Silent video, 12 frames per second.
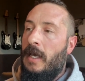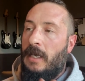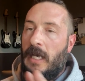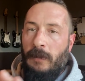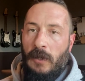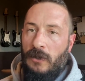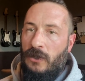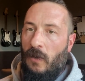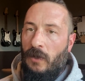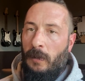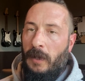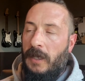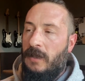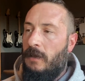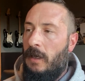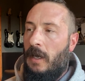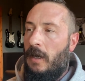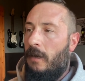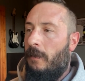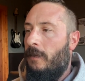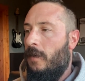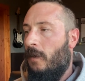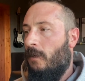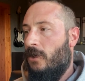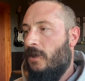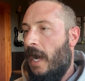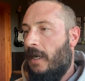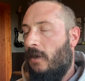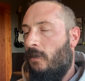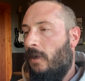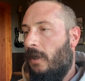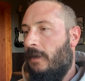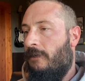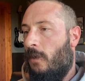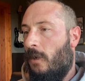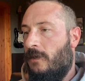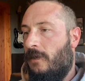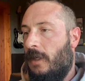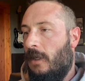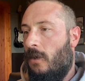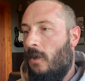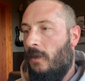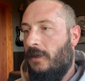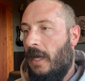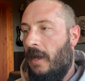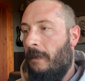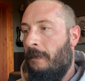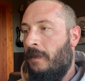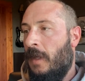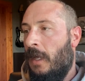Keep those shoulder blades uh, retracted really forcefully the whole time.